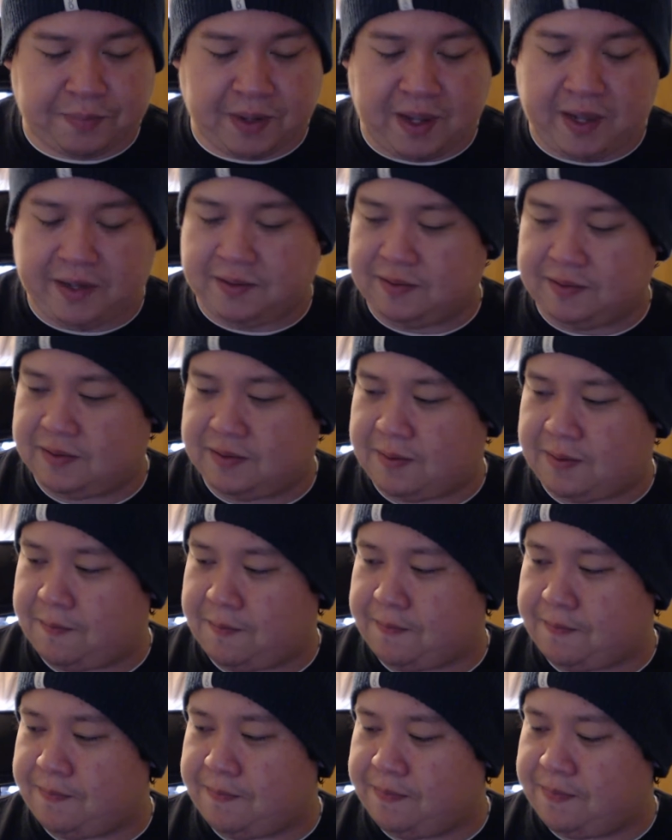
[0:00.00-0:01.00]
But
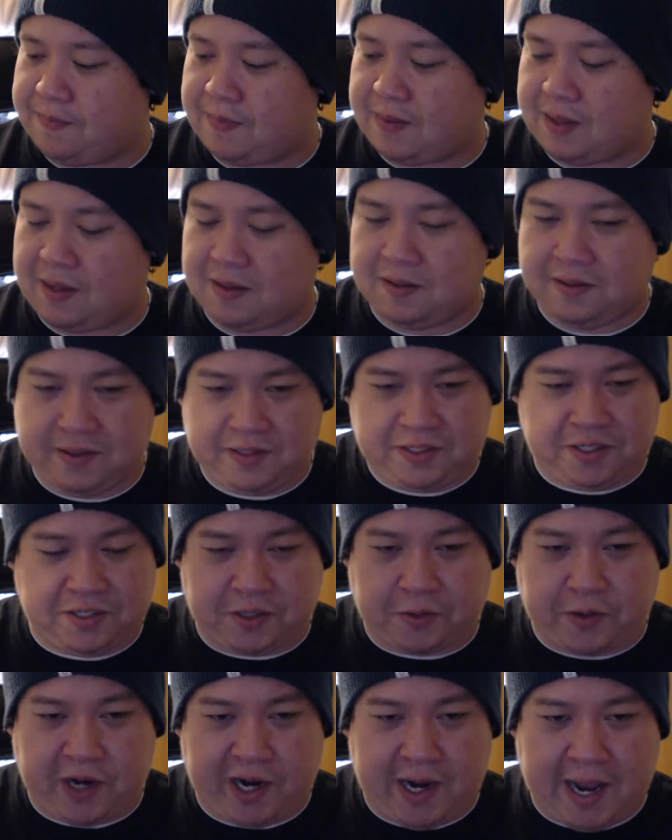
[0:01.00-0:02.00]
it's
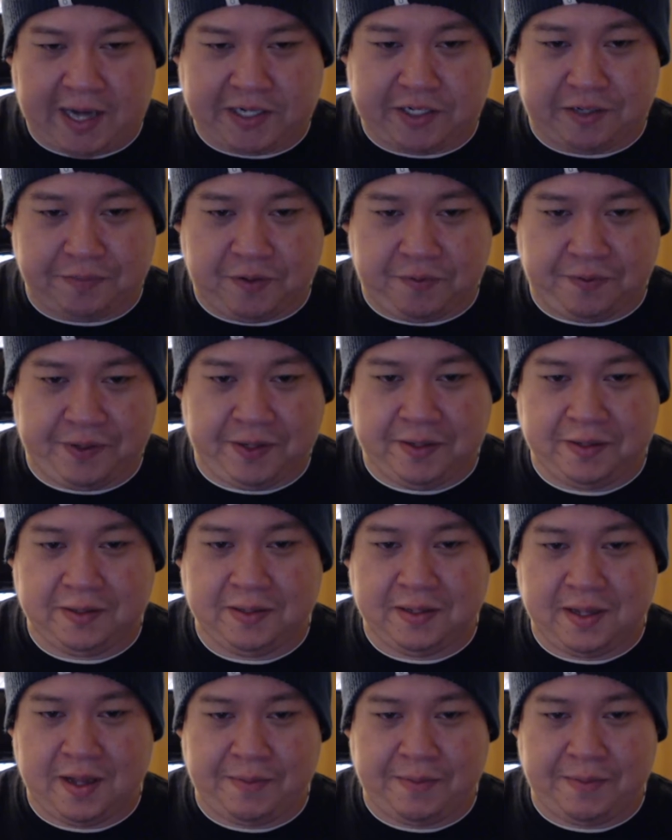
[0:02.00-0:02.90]
just a great action movie.